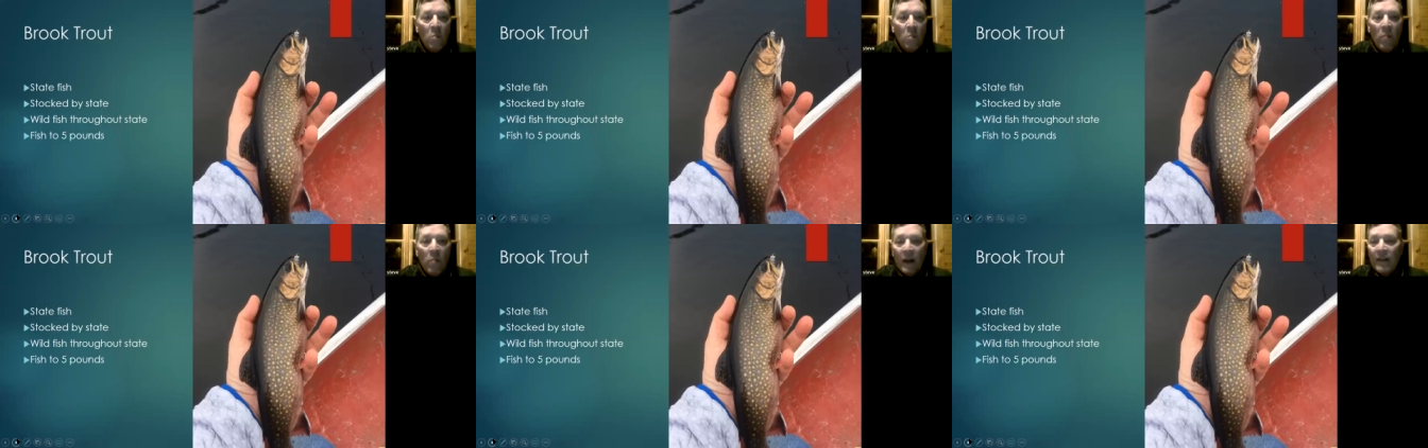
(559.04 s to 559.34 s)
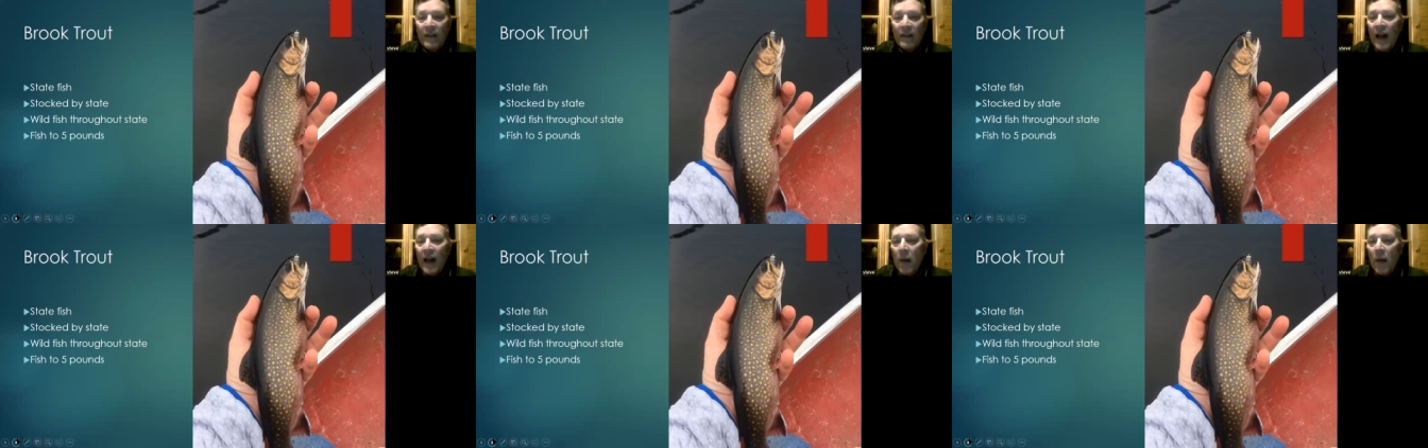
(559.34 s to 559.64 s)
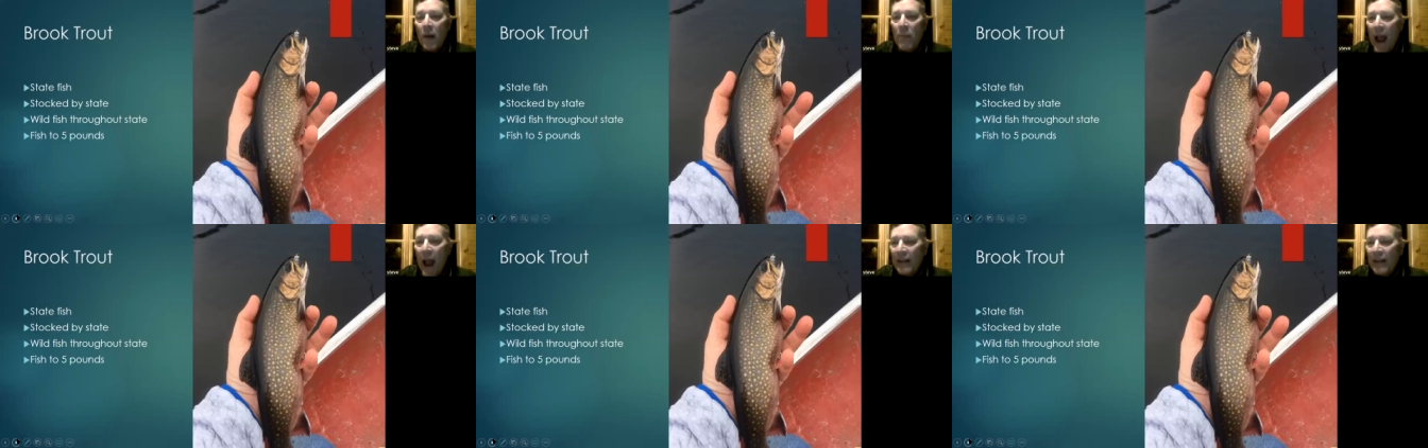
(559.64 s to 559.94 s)
But uh,
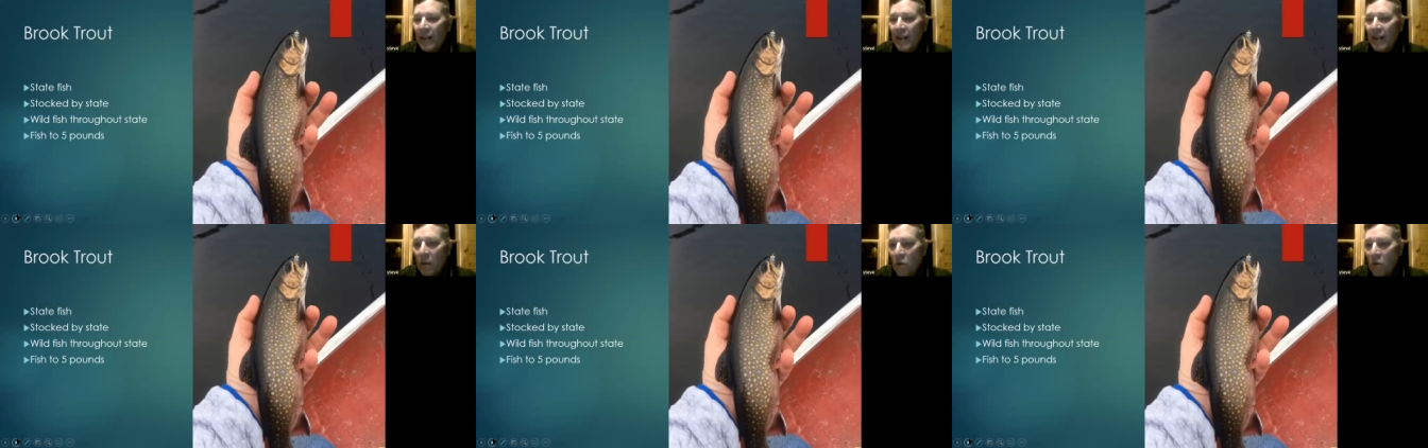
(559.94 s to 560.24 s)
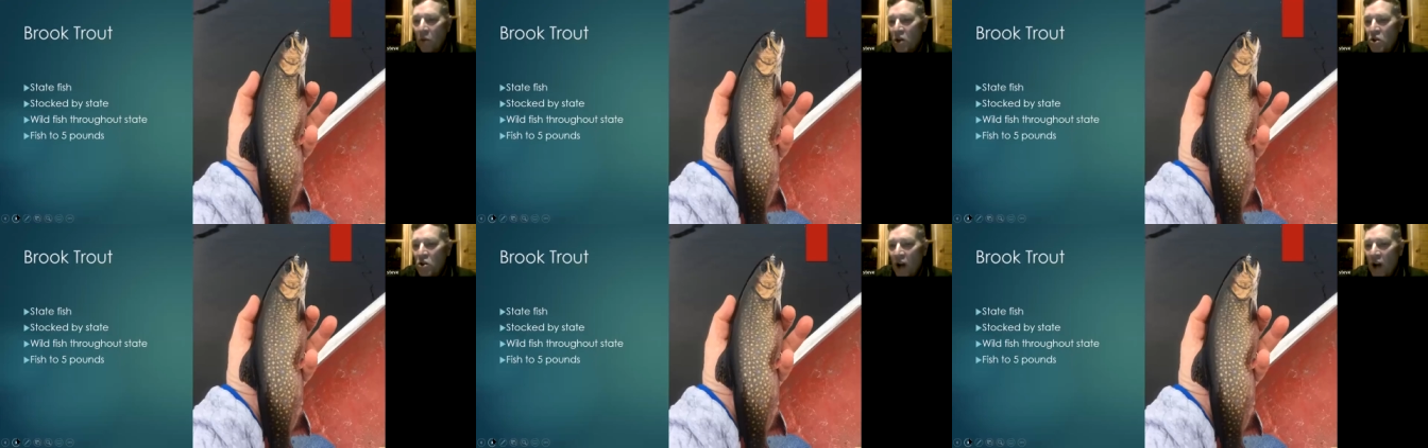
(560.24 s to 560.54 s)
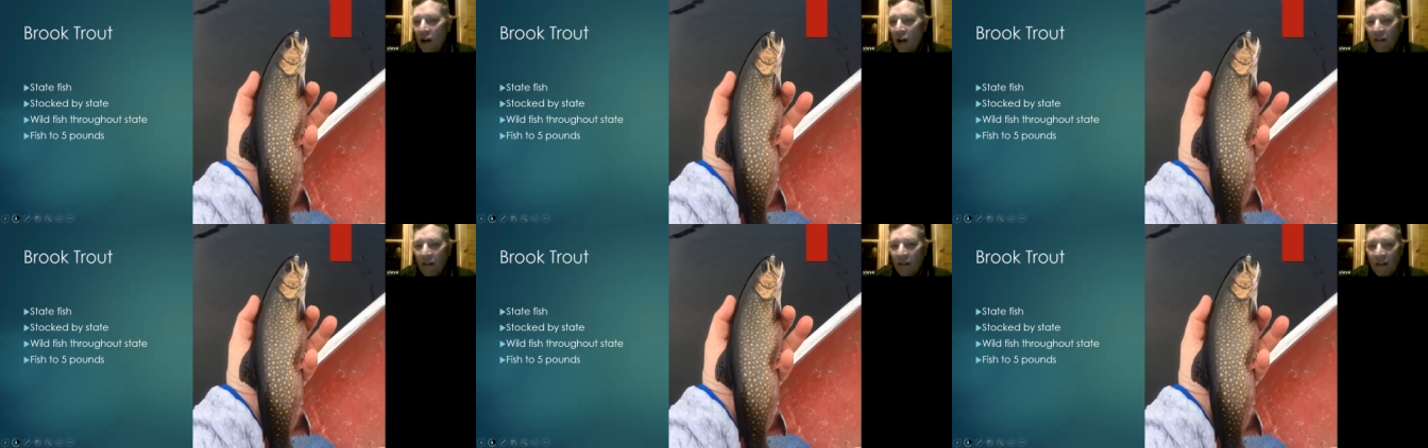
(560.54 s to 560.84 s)
back to the brook
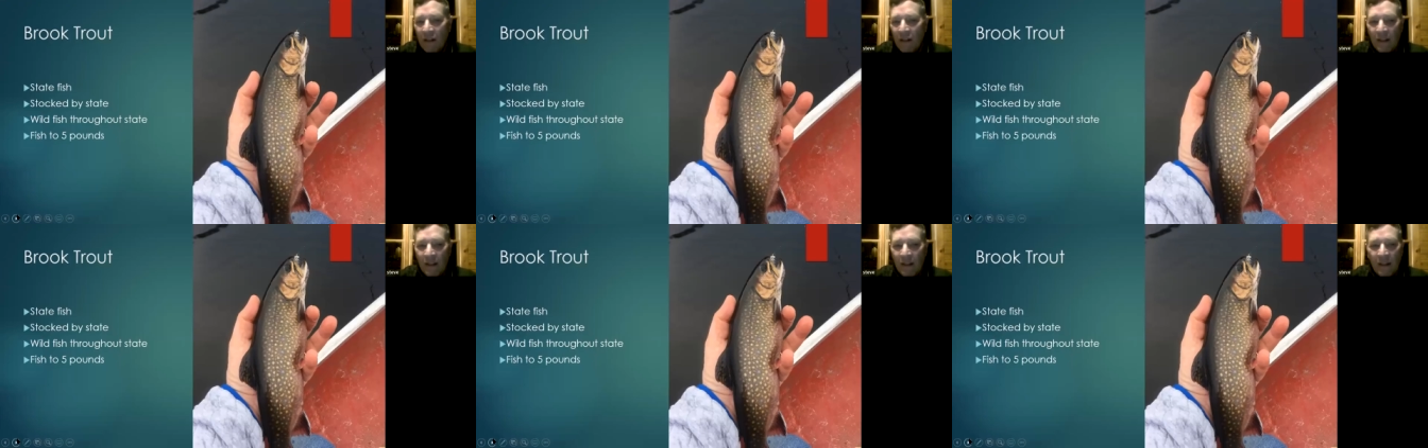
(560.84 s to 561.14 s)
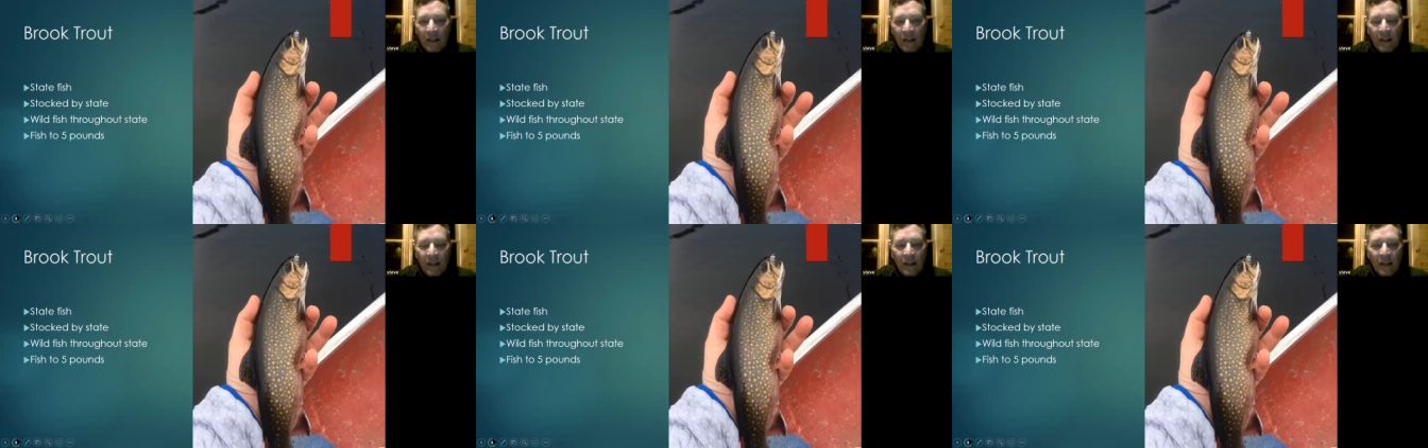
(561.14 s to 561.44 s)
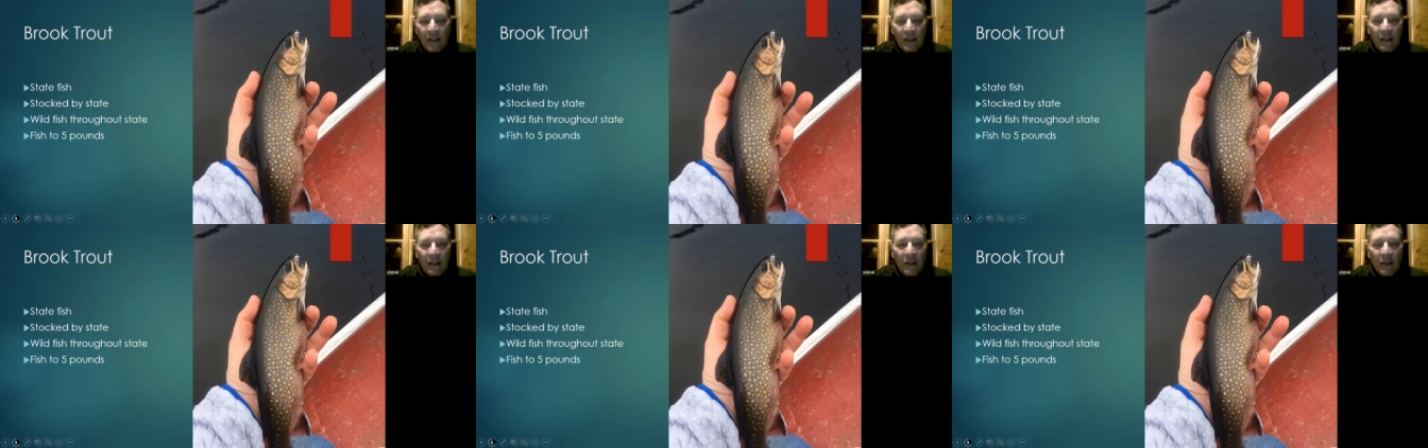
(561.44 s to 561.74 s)
trout.
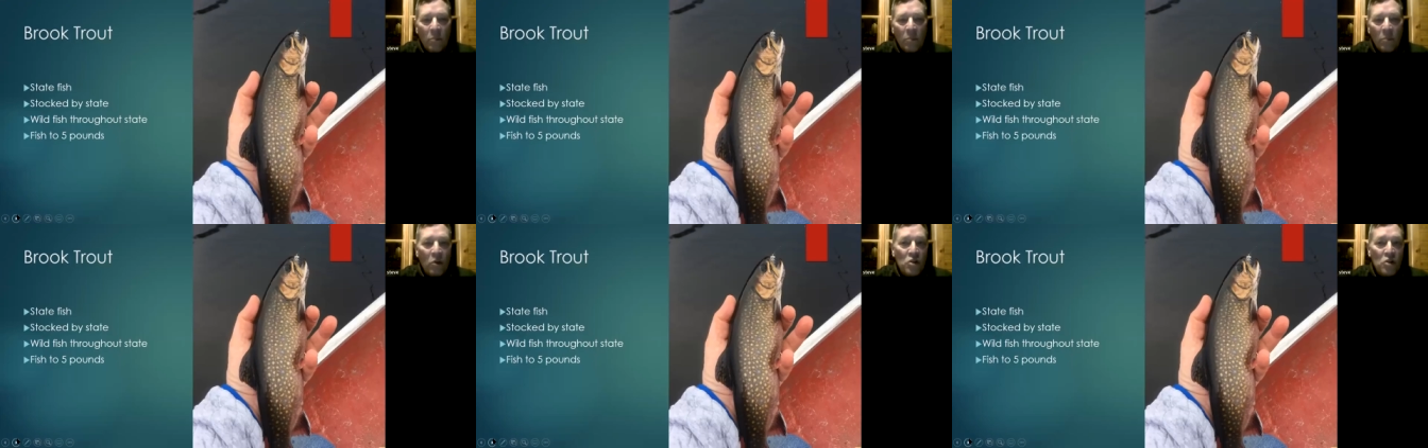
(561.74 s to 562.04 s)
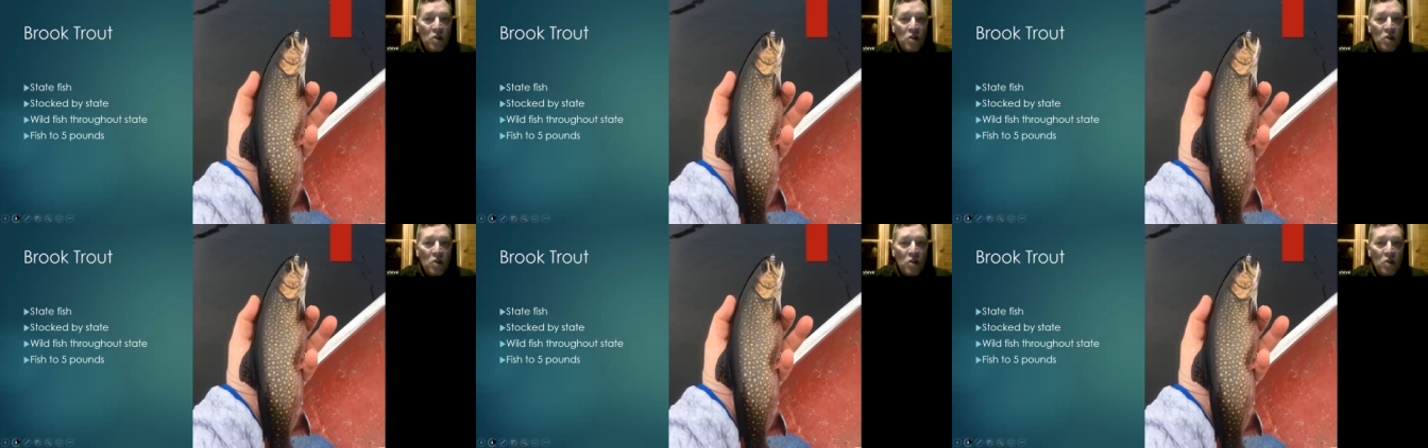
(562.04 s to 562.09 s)
The brook